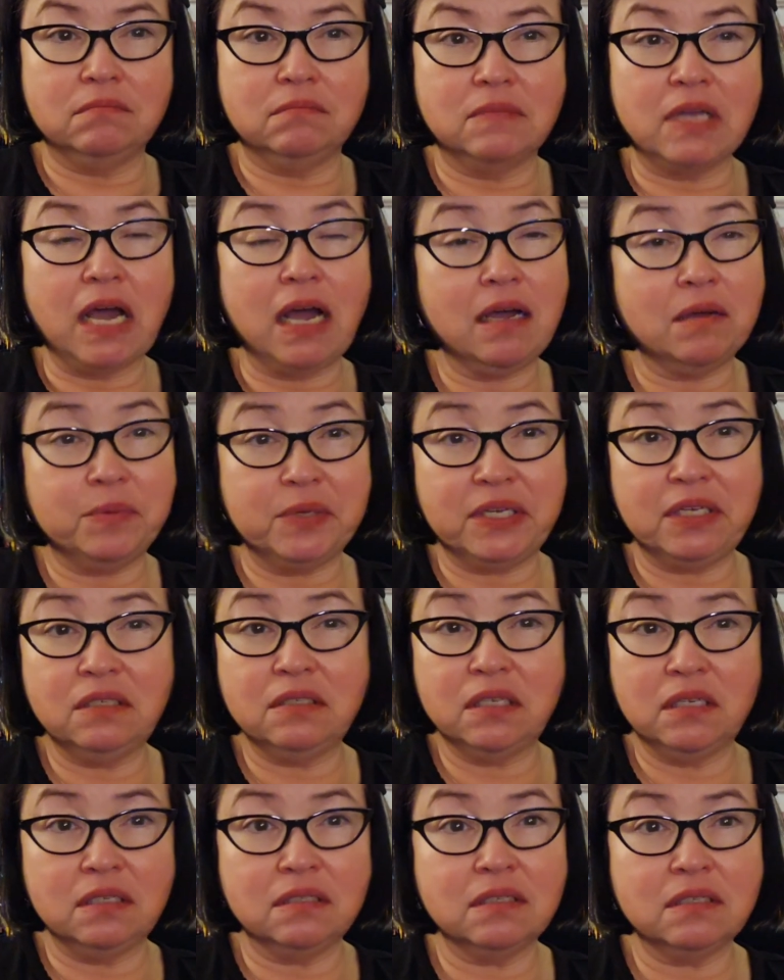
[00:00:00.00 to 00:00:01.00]
hubby
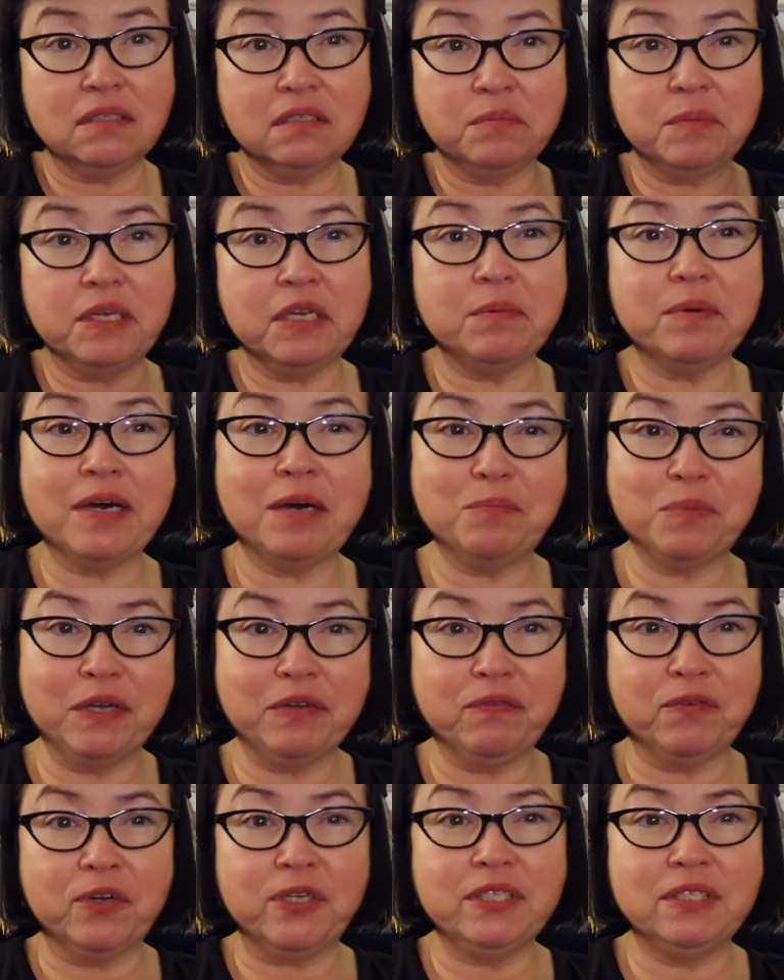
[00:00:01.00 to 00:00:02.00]
teases me about
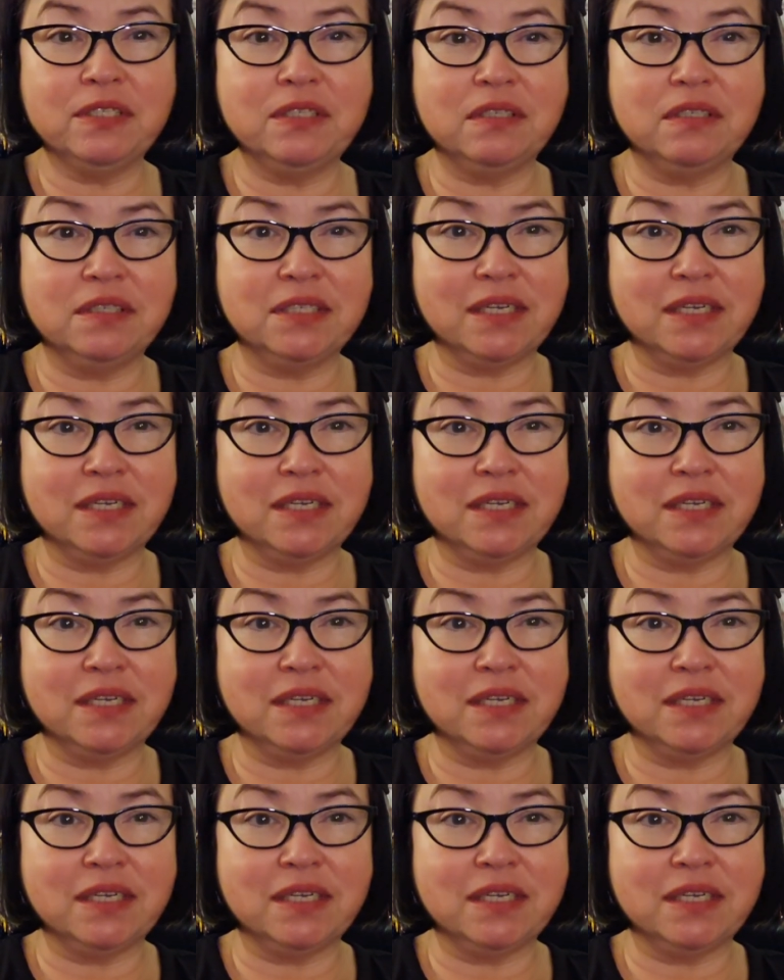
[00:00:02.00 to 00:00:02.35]
my voice and